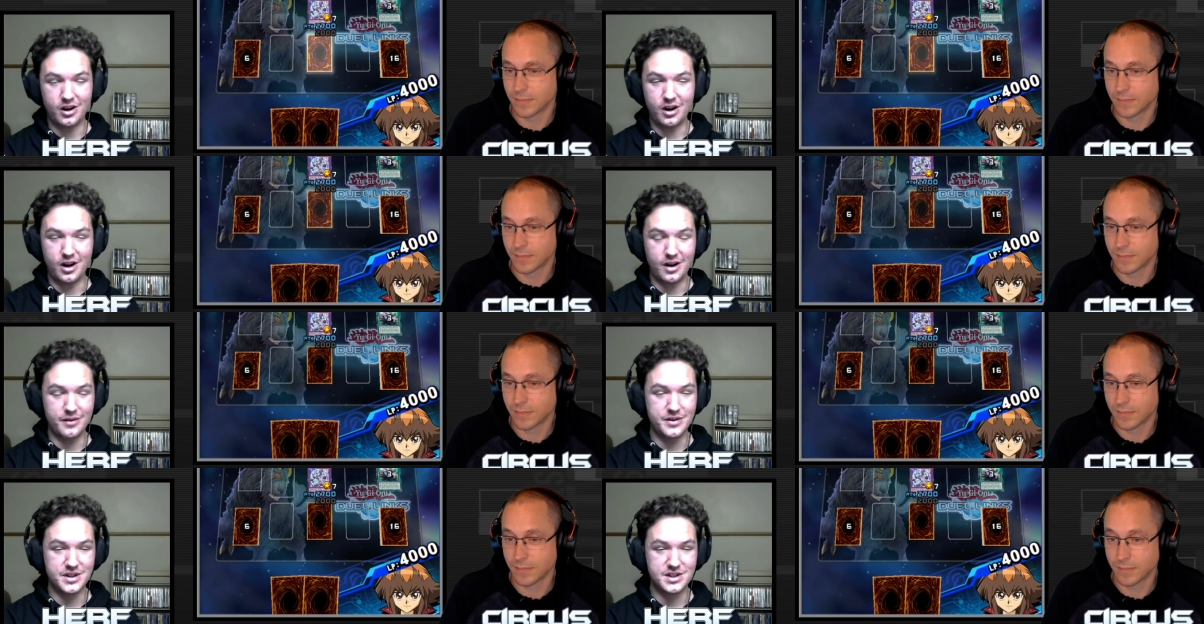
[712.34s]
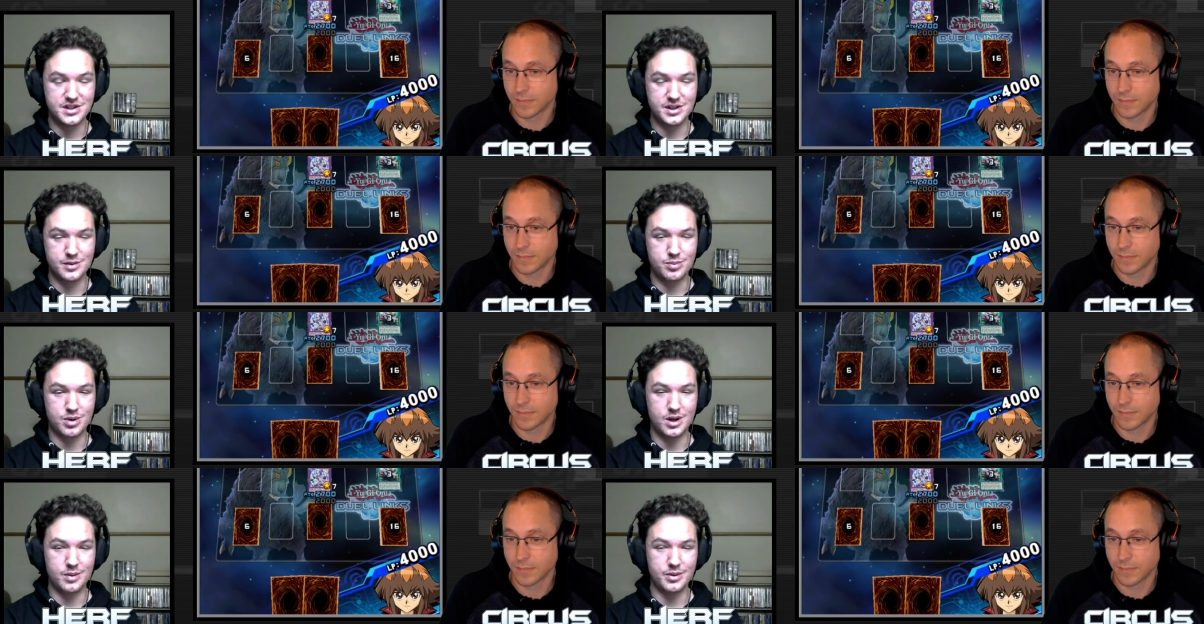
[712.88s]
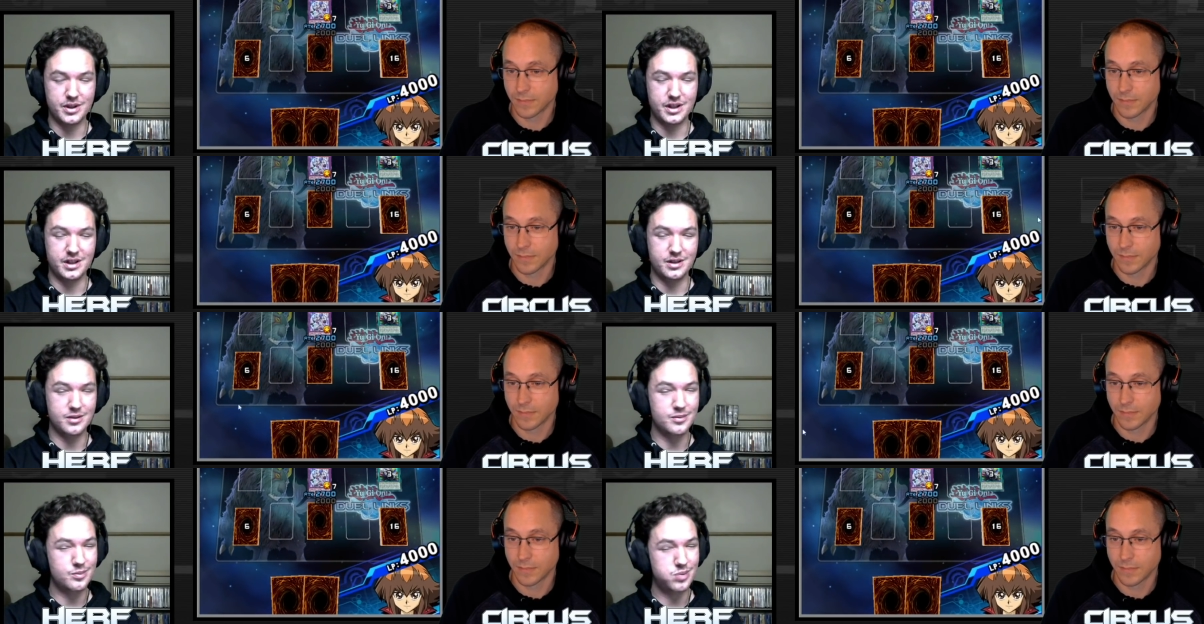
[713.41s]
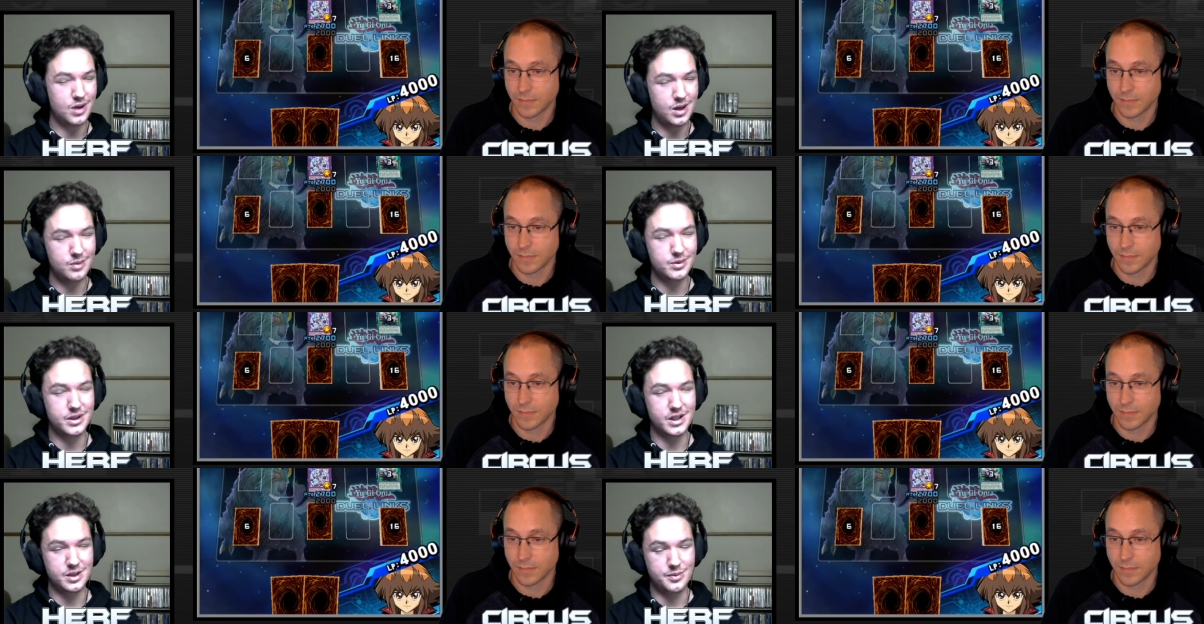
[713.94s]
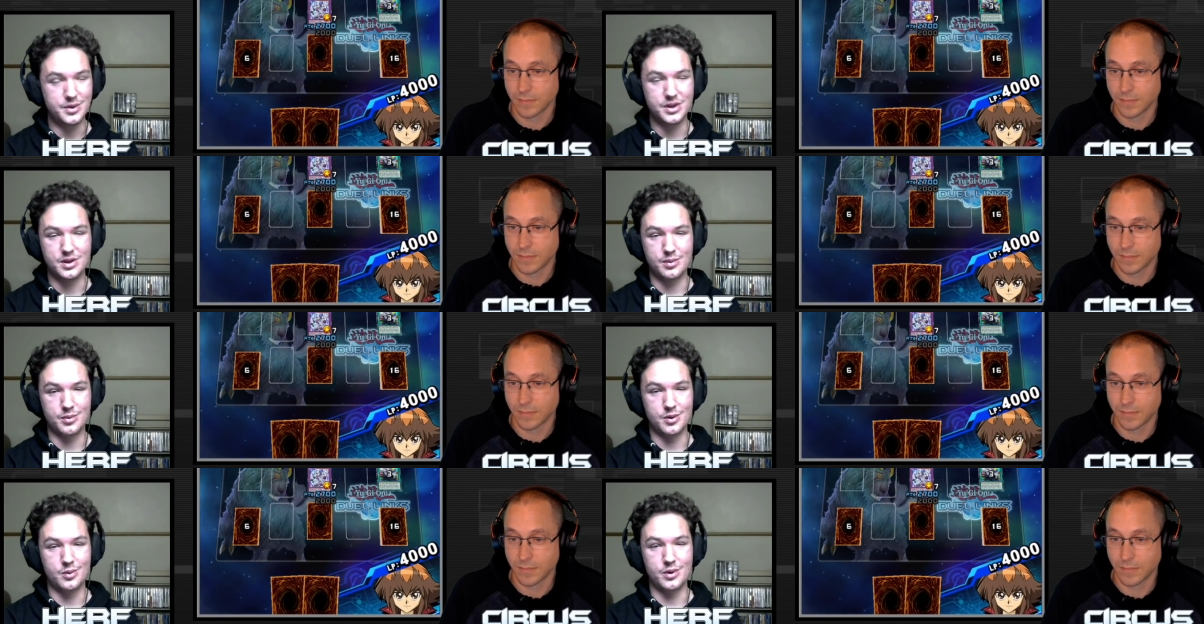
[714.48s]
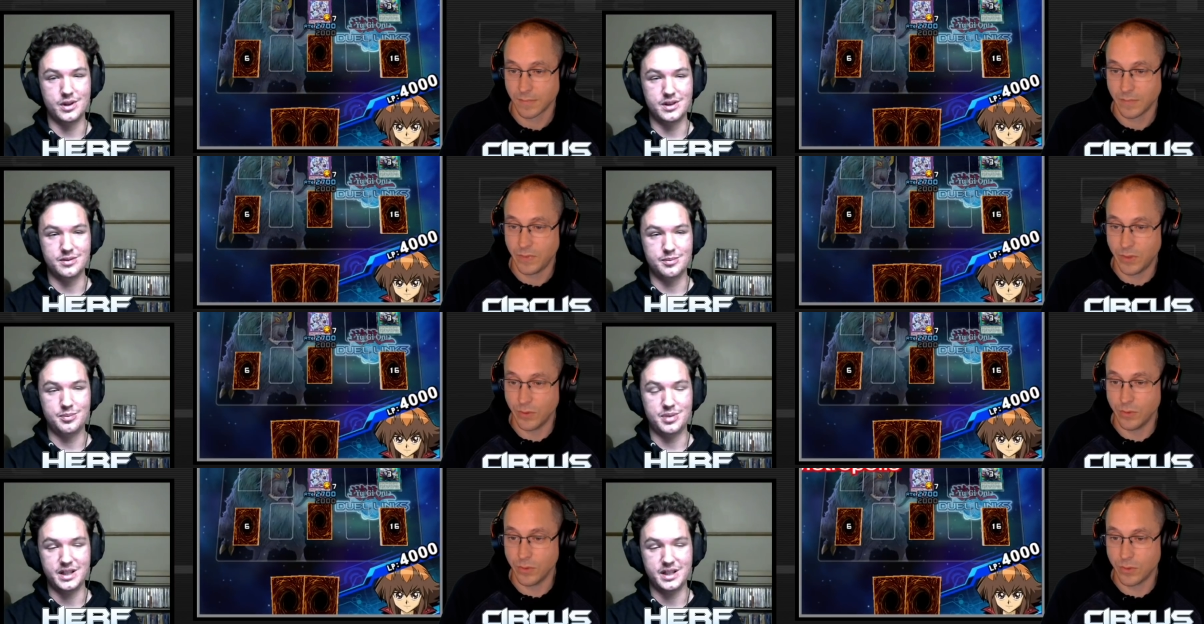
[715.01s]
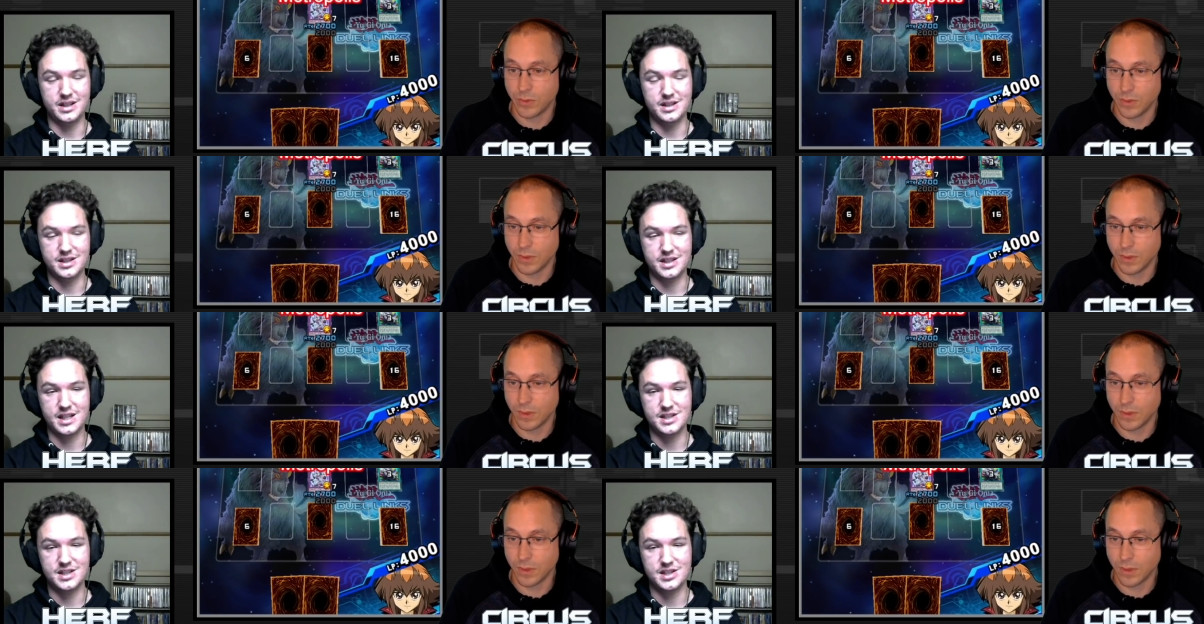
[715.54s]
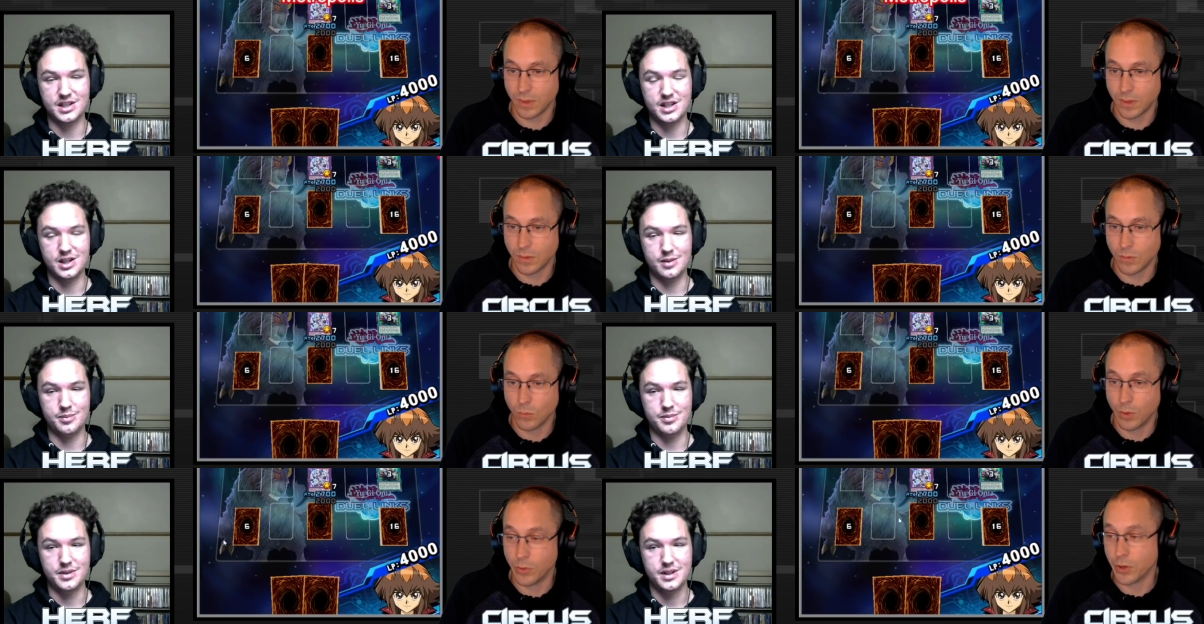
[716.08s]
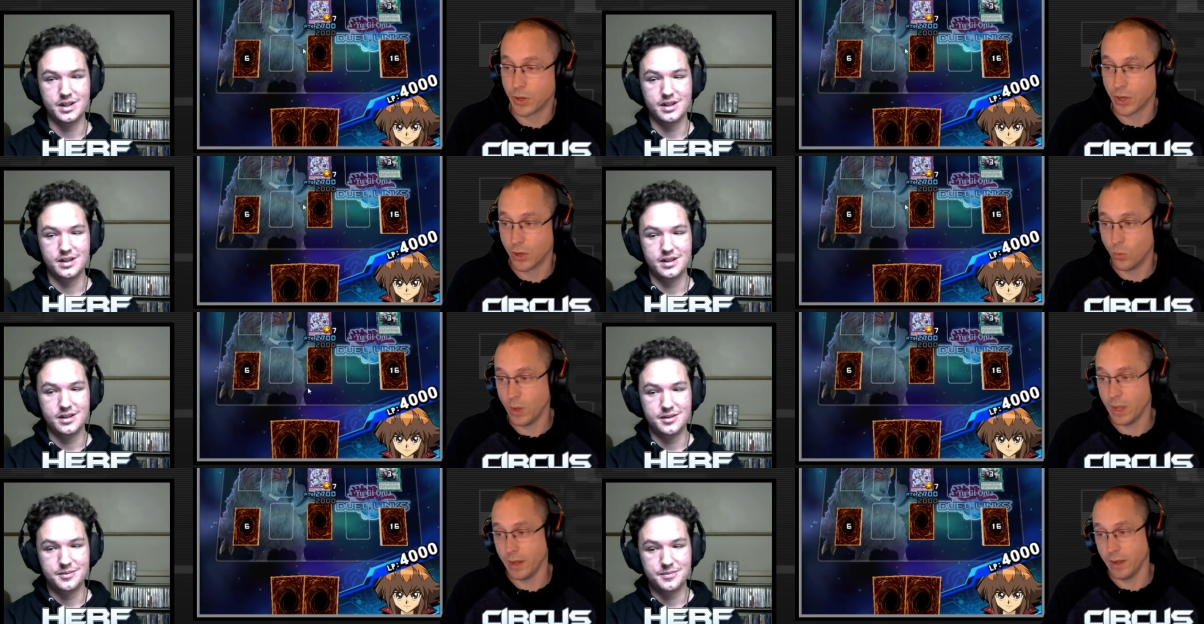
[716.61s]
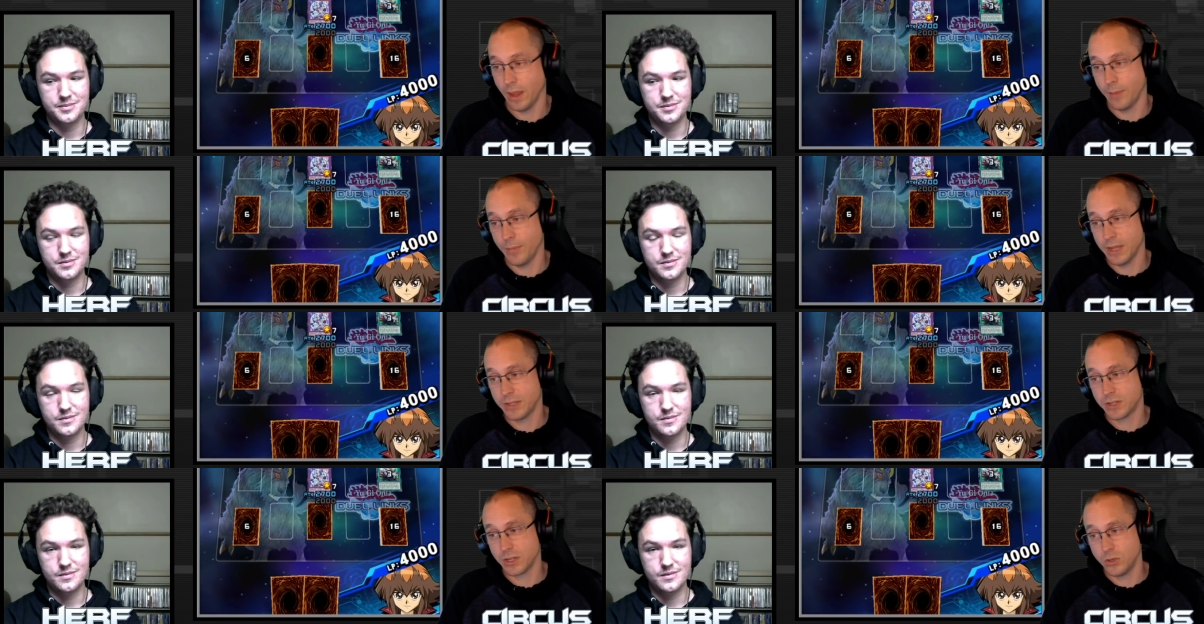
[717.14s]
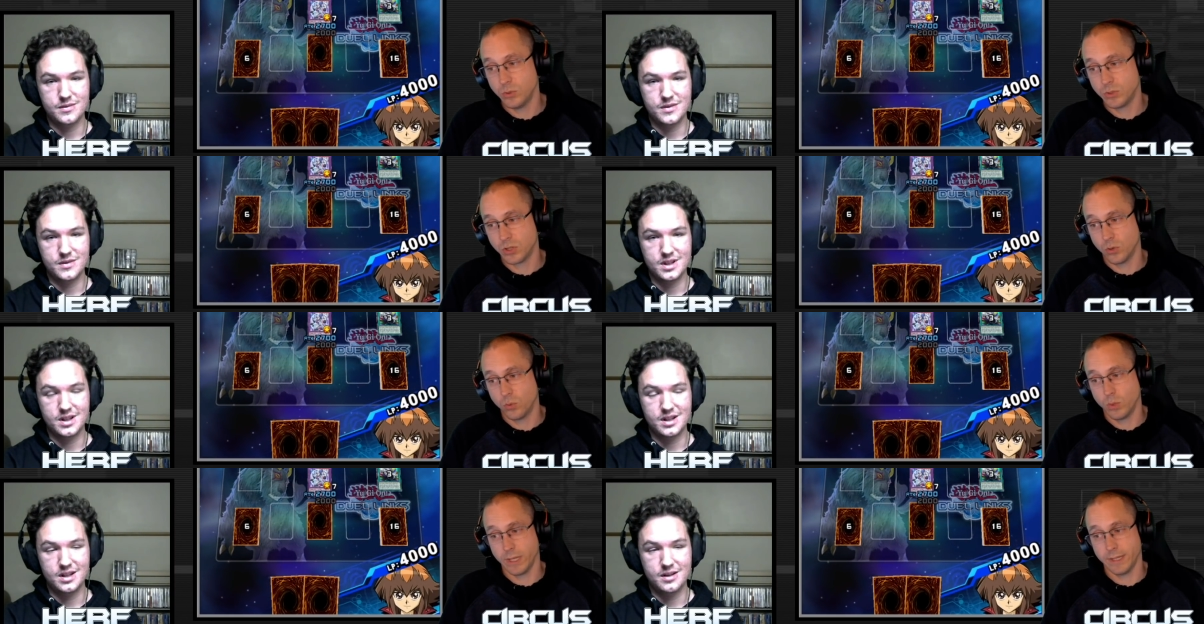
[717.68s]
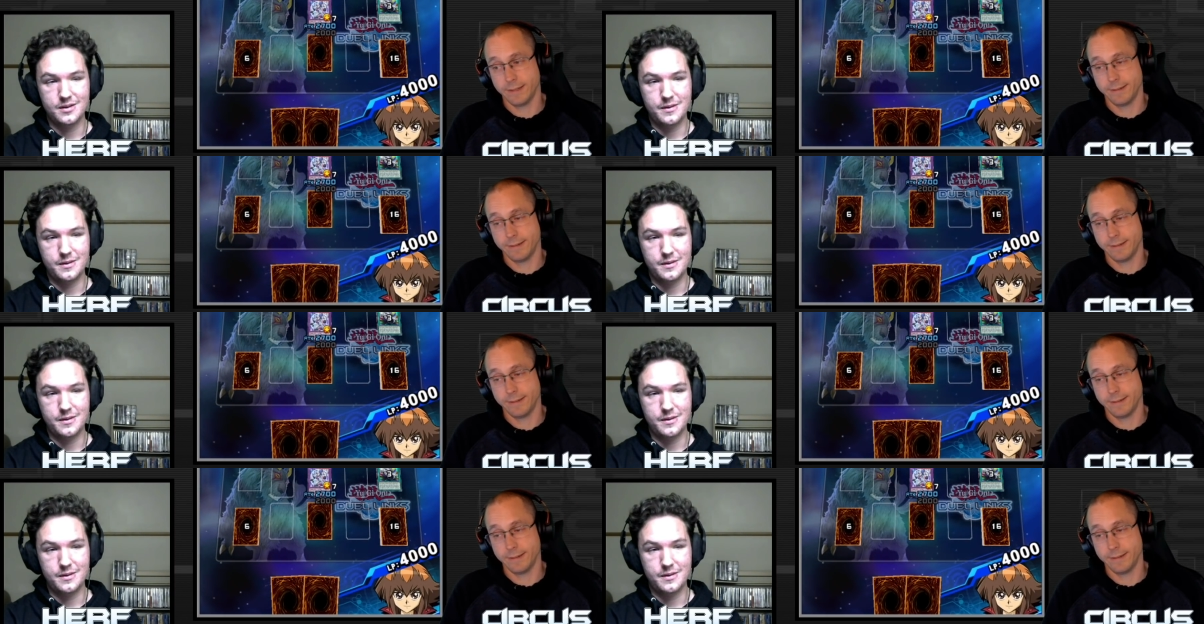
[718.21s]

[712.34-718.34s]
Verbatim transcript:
Speaker 1: obviously probably going to be number one played this KC Cup.
Speaker 2: Well, they're going to win. I'm asking who's going to win.